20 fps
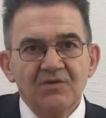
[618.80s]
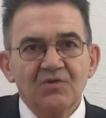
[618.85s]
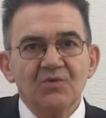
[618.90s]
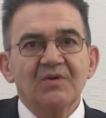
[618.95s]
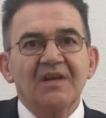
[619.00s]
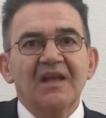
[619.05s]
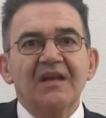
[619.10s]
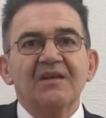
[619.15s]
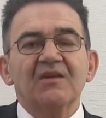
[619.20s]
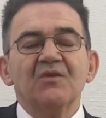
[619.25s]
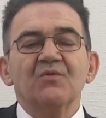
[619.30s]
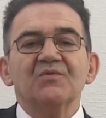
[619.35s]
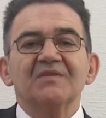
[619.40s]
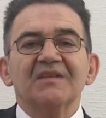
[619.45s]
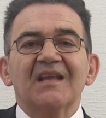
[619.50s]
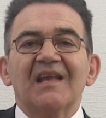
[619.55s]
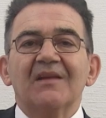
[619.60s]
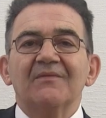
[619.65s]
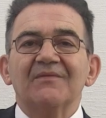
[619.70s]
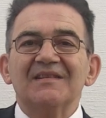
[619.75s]
you can
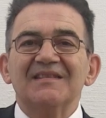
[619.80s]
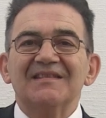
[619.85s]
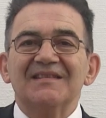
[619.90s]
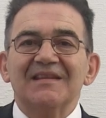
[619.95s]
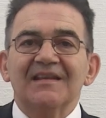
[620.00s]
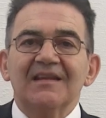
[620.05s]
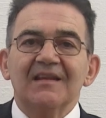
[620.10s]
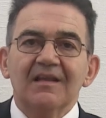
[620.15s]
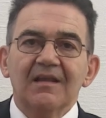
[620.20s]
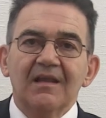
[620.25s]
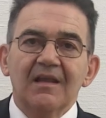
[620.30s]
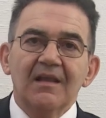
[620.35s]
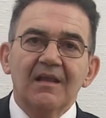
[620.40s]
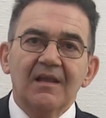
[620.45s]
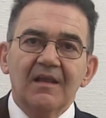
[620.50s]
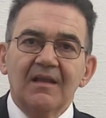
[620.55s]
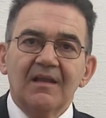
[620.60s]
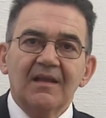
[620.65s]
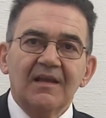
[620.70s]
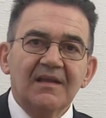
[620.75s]
lose everything
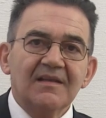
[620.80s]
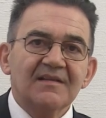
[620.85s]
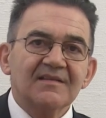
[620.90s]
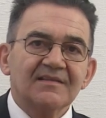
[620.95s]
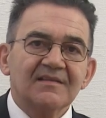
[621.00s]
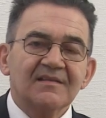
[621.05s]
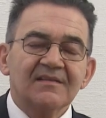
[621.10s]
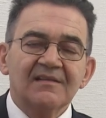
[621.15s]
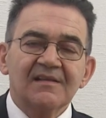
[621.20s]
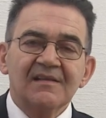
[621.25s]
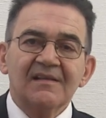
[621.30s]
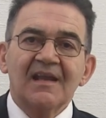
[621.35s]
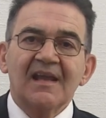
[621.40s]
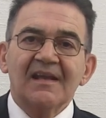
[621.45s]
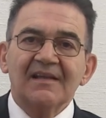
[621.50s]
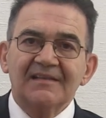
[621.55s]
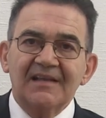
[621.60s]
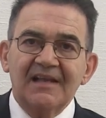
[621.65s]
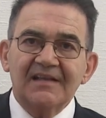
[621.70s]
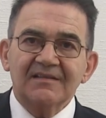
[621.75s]
instantly
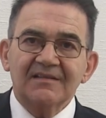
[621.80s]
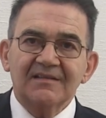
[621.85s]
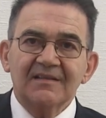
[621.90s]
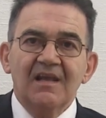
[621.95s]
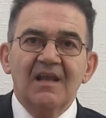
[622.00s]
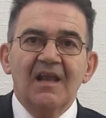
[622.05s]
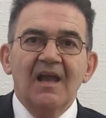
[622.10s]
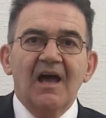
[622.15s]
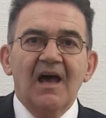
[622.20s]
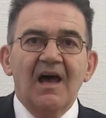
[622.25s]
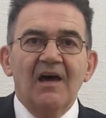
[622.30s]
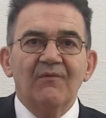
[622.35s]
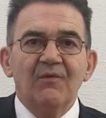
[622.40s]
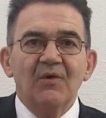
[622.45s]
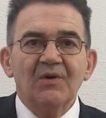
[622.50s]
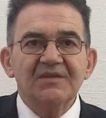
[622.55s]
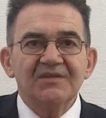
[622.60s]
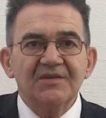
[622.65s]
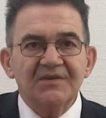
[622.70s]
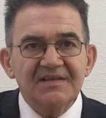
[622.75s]
like that.
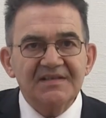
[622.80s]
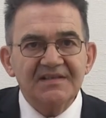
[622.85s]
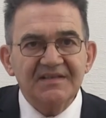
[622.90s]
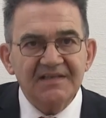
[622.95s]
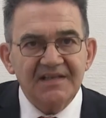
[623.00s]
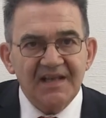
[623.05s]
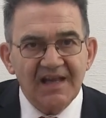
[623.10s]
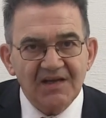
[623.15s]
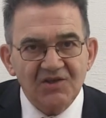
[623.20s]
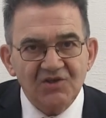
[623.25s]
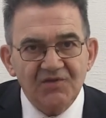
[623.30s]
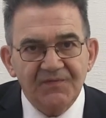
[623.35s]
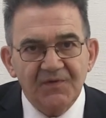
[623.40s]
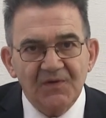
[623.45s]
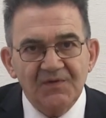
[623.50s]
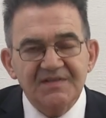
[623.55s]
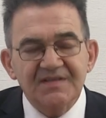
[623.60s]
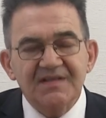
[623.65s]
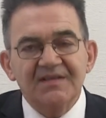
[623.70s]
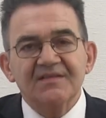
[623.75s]
Avoid risky hedge
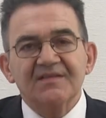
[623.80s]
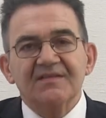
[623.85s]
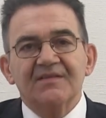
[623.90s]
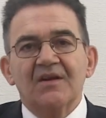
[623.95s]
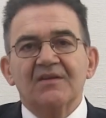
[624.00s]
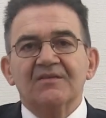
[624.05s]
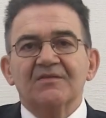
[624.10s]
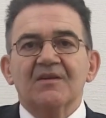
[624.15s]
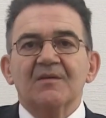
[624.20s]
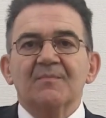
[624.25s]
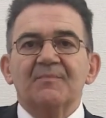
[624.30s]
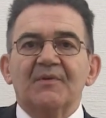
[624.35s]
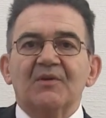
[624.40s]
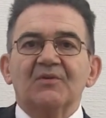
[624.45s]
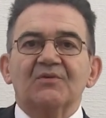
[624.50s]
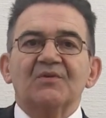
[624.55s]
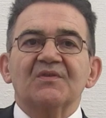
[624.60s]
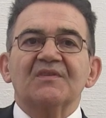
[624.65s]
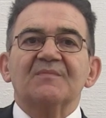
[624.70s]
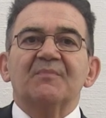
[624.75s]
funds and structured
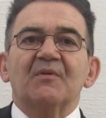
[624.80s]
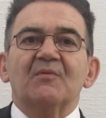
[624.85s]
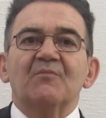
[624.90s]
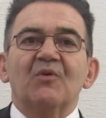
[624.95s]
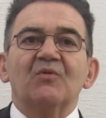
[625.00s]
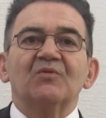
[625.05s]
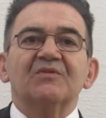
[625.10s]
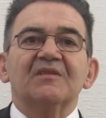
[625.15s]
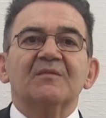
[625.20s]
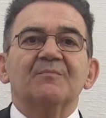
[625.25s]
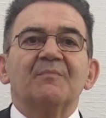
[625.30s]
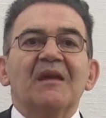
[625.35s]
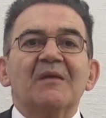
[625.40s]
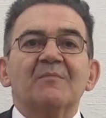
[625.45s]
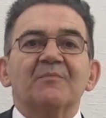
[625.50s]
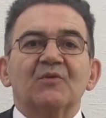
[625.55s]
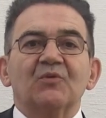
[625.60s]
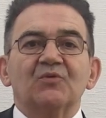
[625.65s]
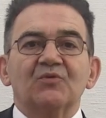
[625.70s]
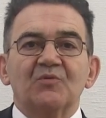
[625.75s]
products promoted
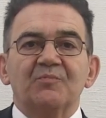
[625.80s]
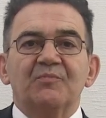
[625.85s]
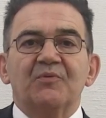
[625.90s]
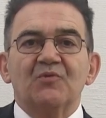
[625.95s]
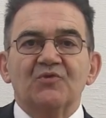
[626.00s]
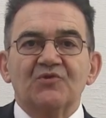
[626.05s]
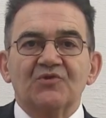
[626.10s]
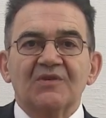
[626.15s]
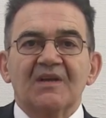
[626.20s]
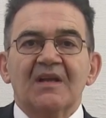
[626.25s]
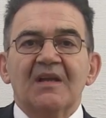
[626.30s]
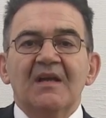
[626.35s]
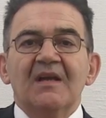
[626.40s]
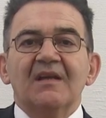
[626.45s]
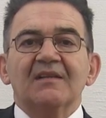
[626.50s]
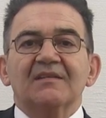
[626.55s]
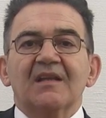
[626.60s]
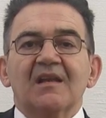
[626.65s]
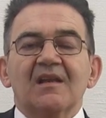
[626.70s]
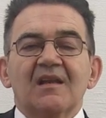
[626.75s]
by product pusher.
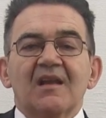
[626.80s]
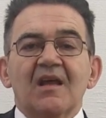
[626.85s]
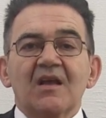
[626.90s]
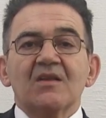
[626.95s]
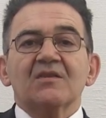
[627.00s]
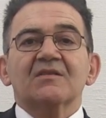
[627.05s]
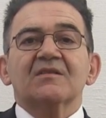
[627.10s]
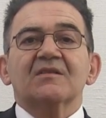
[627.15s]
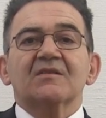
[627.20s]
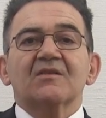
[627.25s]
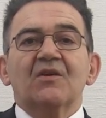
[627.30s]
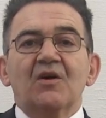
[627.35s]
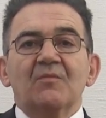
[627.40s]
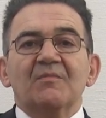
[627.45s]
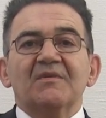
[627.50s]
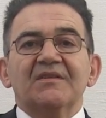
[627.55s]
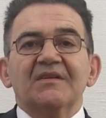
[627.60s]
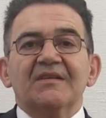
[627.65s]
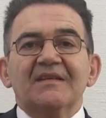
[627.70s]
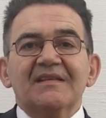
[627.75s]
The last
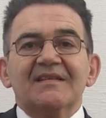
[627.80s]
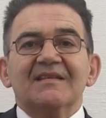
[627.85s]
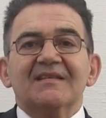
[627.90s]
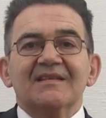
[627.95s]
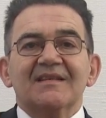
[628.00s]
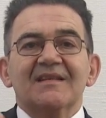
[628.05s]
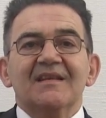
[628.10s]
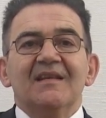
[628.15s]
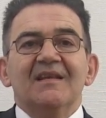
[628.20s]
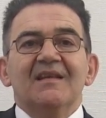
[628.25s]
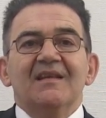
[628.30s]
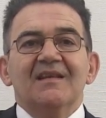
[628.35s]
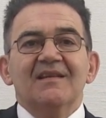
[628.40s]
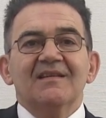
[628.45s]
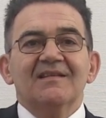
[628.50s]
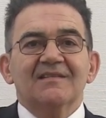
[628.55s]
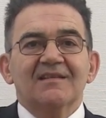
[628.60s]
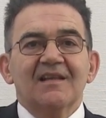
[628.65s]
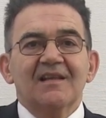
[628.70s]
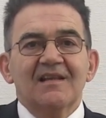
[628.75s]
common risk
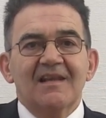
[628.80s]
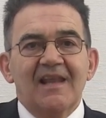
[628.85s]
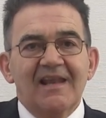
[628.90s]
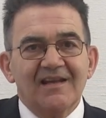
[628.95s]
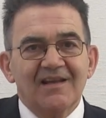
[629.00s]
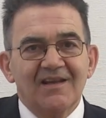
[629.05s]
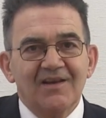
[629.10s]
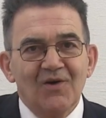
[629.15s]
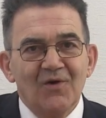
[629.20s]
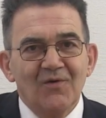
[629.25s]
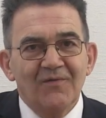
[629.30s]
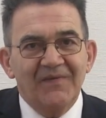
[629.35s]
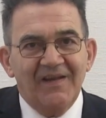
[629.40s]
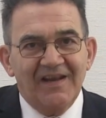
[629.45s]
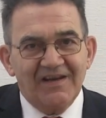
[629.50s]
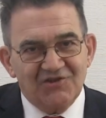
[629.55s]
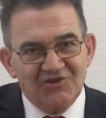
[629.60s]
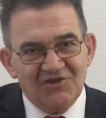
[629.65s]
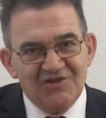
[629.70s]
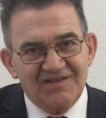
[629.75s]
is the lack of
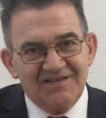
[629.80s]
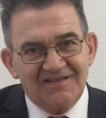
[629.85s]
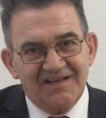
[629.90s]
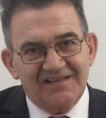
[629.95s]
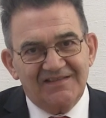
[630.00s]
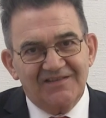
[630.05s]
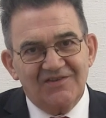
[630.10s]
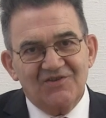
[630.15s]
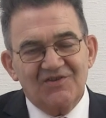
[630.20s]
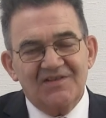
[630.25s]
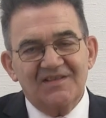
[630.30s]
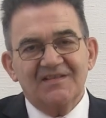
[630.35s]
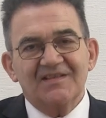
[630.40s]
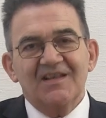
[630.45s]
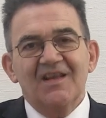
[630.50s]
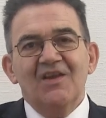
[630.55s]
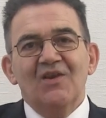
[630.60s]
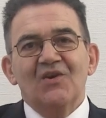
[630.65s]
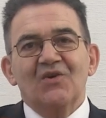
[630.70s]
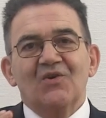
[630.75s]
hedging
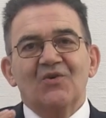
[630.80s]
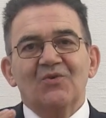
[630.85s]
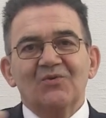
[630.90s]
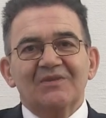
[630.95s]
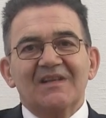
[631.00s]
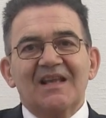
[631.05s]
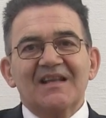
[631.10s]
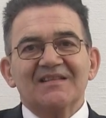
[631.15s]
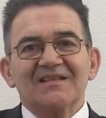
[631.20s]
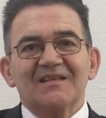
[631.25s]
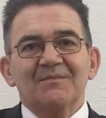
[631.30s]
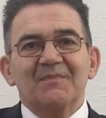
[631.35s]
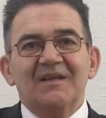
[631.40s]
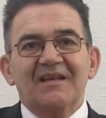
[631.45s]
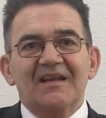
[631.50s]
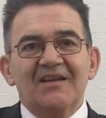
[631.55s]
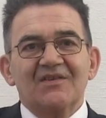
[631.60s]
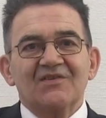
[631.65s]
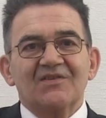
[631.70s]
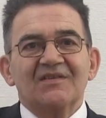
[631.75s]
strategies. Good asset
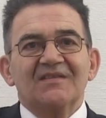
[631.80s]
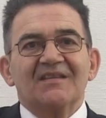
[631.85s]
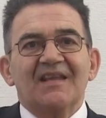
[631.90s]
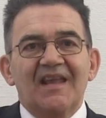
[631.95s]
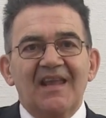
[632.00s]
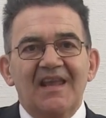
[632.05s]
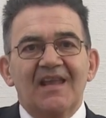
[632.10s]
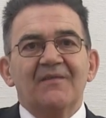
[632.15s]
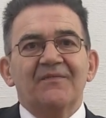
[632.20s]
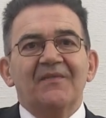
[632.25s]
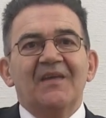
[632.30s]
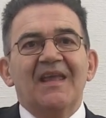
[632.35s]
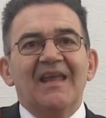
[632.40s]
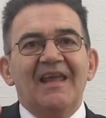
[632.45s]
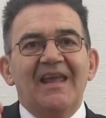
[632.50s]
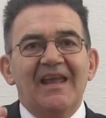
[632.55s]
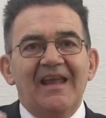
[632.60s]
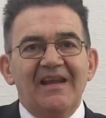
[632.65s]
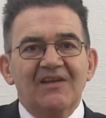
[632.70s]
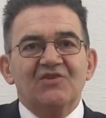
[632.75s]
managers have
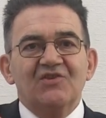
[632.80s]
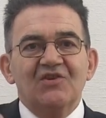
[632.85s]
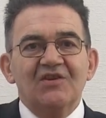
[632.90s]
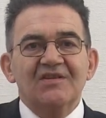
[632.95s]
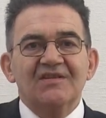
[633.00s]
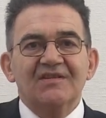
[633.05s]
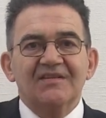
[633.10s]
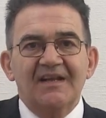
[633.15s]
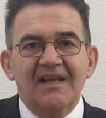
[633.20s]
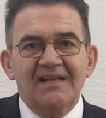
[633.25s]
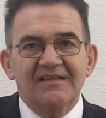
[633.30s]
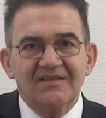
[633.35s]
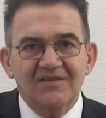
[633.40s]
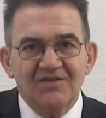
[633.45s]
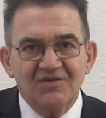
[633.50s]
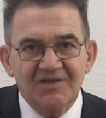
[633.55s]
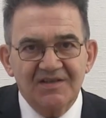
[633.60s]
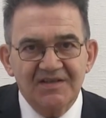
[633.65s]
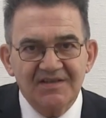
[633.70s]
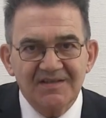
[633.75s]
hedging
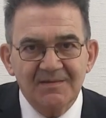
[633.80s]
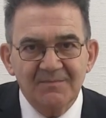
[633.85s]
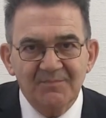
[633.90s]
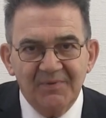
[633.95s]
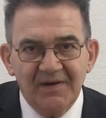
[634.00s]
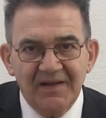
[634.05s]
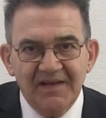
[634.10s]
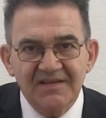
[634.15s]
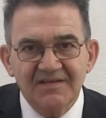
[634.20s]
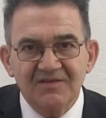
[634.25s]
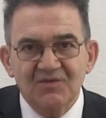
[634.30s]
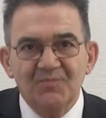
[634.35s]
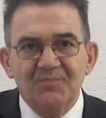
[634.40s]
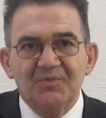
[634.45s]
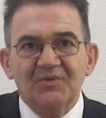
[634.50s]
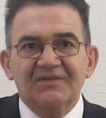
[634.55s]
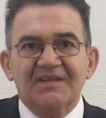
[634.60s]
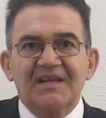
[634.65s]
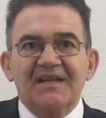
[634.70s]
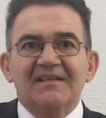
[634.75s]
strategies in place to
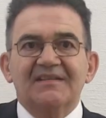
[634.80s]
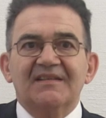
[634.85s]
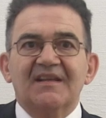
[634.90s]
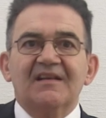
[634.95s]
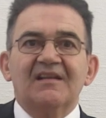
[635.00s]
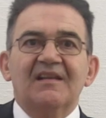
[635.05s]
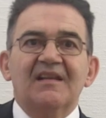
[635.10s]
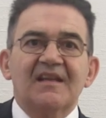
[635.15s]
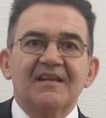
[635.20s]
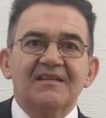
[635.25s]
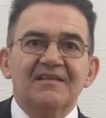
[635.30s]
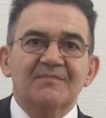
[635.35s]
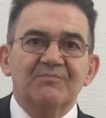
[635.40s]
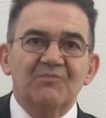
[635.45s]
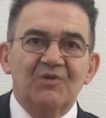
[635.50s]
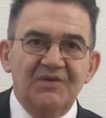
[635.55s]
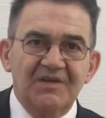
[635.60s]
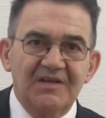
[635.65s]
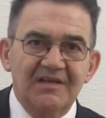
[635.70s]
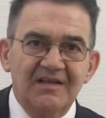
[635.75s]
protect their
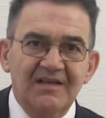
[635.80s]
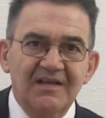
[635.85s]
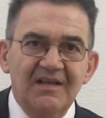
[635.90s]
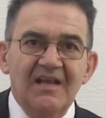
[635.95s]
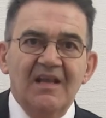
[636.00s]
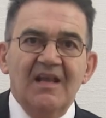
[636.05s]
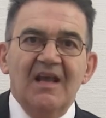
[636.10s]
clients' money.